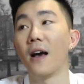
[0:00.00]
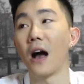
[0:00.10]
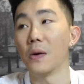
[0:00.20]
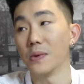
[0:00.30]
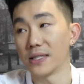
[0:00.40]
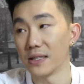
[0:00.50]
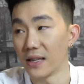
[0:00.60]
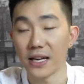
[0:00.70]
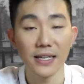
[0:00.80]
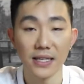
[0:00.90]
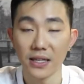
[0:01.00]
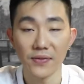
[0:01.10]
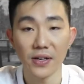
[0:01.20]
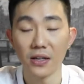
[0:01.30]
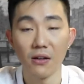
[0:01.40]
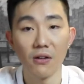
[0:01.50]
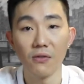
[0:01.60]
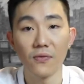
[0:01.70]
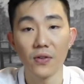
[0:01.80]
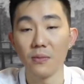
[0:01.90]
i was like i said living
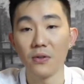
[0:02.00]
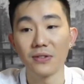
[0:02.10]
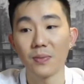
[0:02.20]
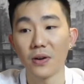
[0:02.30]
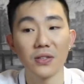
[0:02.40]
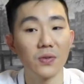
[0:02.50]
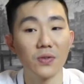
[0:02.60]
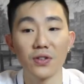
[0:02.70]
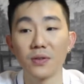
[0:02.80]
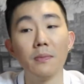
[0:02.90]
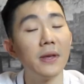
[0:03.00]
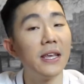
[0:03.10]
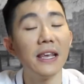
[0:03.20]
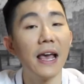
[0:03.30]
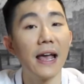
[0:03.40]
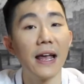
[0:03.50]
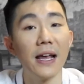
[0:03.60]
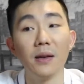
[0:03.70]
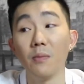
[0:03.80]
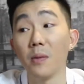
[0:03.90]
alone for the most part so it was just me
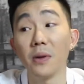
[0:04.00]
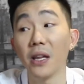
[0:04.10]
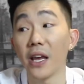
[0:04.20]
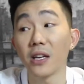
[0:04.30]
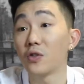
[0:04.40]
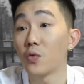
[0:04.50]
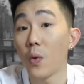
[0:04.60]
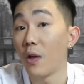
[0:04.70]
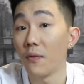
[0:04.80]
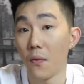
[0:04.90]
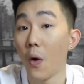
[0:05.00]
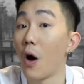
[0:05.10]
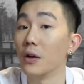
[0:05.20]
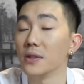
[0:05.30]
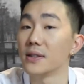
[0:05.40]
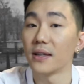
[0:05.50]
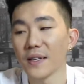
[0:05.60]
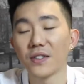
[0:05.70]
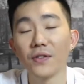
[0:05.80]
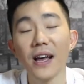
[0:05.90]
and maybe like 12 walls
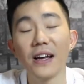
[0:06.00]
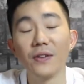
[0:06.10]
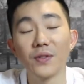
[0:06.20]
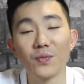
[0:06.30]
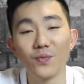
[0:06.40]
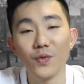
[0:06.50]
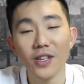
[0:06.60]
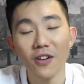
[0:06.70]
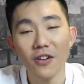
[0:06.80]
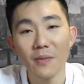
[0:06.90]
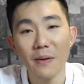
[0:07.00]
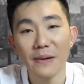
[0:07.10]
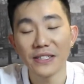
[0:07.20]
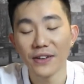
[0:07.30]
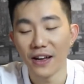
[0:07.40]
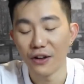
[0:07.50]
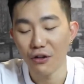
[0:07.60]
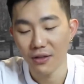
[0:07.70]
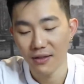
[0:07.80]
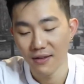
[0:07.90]
so yeah it was really hard on my mental
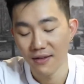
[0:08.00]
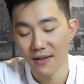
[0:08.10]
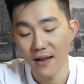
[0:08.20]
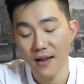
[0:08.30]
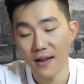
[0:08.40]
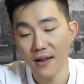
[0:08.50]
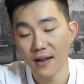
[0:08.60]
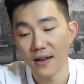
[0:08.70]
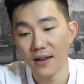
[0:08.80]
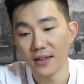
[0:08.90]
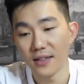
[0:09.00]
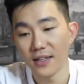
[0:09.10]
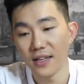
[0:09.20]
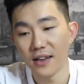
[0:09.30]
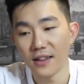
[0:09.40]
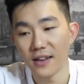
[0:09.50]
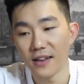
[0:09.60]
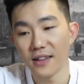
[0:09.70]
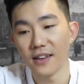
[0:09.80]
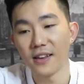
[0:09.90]
health uh,
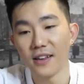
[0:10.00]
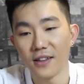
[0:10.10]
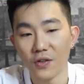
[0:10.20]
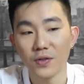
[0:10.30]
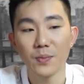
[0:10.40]
the the those